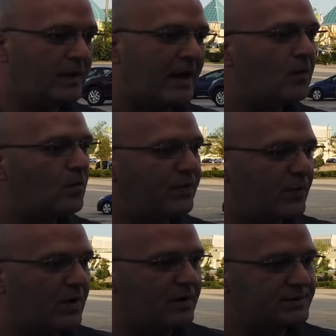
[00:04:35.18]
now
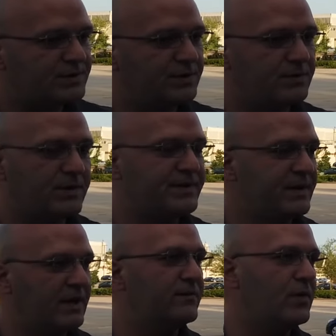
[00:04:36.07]
with regards to the
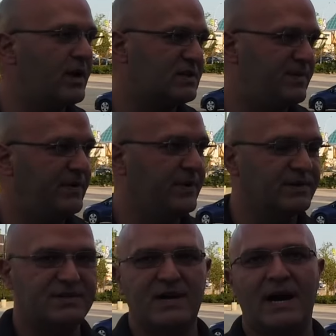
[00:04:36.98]
delivery
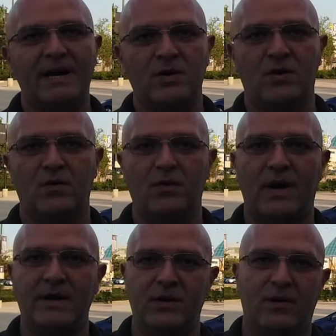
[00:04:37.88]
experience, mm-hmm. I
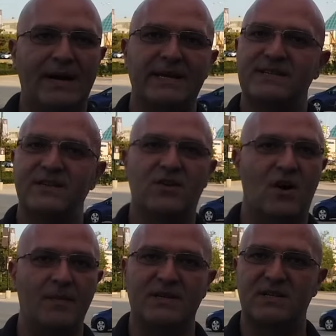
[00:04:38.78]
know, I can see the
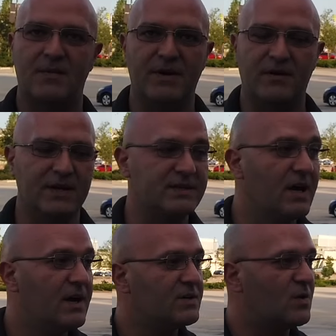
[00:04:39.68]
comments coming on this.
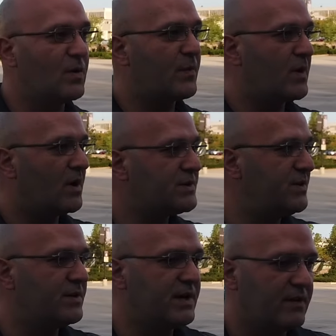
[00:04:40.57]
So with regards
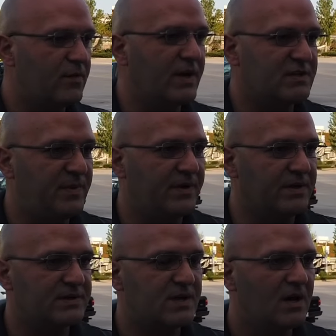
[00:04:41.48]
to your delivery
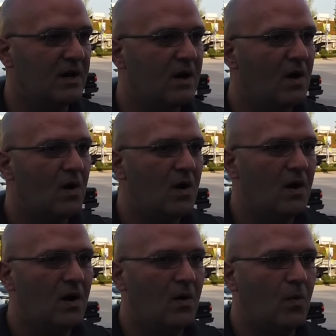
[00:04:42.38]
experience,
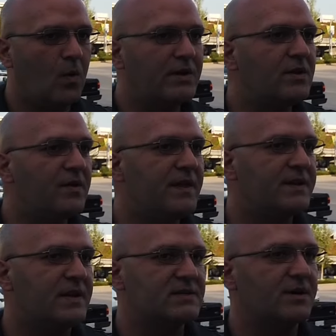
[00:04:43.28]
what do you
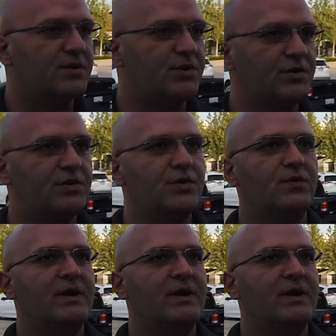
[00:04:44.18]
think Tesla could do to